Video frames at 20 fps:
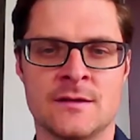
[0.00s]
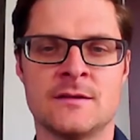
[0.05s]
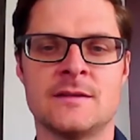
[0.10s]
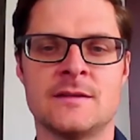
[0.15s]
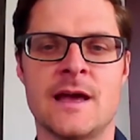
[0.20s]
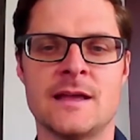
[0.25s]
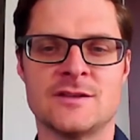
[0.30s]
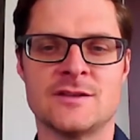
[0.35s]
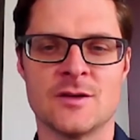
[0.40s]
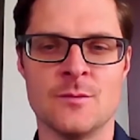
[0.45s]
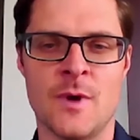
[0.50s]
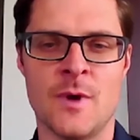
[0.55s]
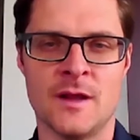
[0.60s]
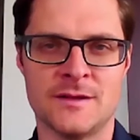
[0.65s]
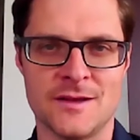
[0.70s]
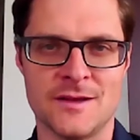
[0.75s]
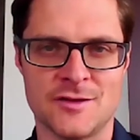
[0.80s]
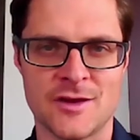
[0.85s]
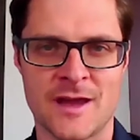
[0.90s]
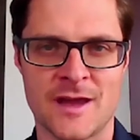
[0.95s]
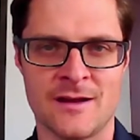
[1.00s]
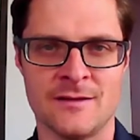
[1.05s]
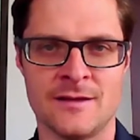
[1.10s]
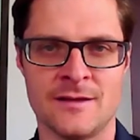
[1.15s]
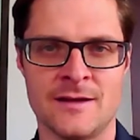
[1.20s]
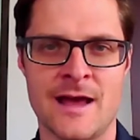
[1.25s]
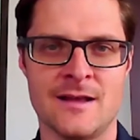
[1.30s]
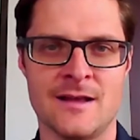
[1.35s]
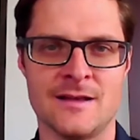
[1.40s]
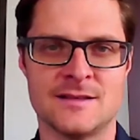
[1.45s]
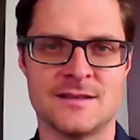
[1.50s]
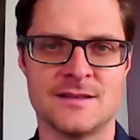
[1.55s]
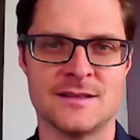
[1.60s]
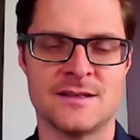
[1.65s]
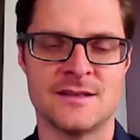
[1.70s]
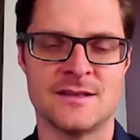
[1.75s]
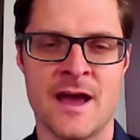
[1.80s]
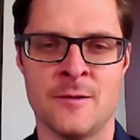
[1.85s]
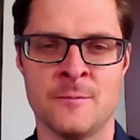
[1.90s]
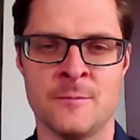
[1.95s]
That's your multi-channel
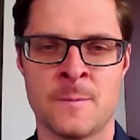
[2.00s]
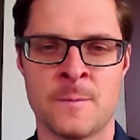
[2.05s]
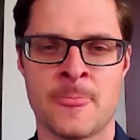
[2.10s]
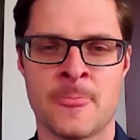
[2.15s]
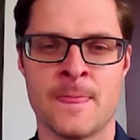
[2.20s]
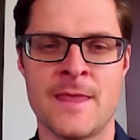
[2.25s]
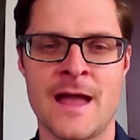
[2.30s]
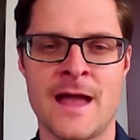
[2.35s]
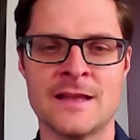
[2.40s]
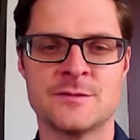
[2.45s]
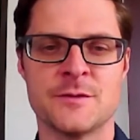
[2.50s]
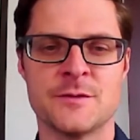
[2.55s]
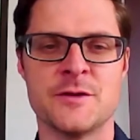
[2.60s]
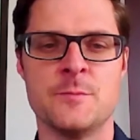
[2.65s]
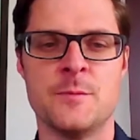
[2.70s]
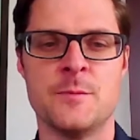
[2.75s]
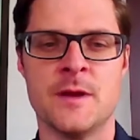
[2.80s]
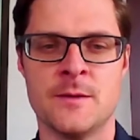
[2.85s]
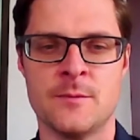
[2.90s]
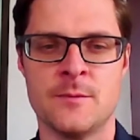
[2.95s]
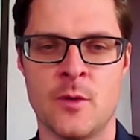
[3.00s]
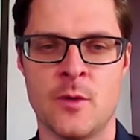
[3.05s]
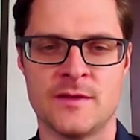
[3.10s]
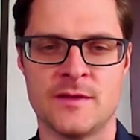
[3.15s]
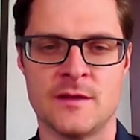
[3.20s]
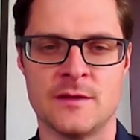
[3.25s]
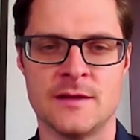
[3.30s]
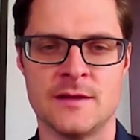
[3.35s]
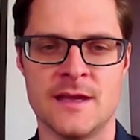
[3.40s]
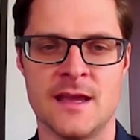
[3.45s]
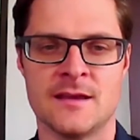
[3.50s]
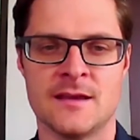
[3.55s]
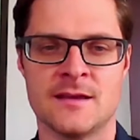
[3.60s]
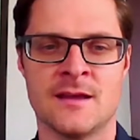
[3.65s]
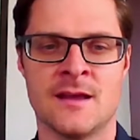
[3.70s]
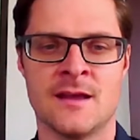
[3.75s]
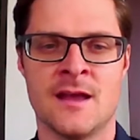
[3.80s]
analysis now. That's where you pinpoint the leak.